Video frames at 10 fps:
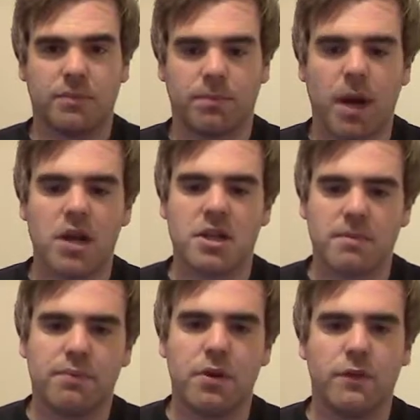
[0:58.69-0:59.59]
much
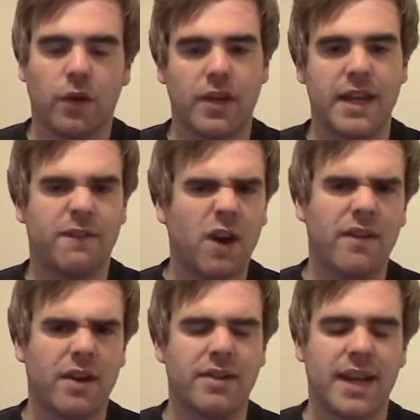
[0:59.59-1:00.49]
improved on the
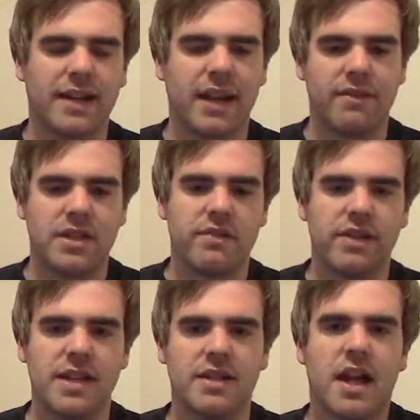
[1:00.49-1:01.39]
500 gig they originally
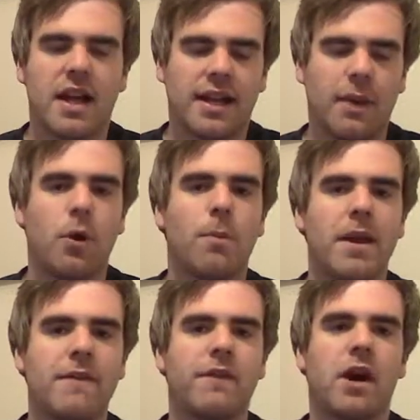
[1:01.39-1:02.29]
released. There will
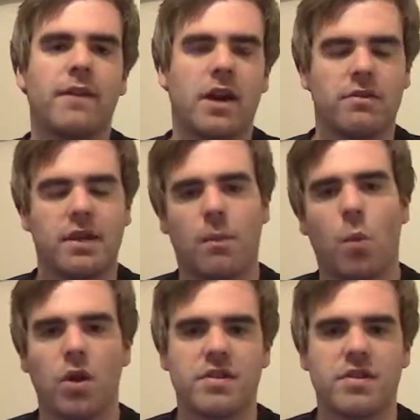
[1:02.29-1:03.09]
be 500 gig 1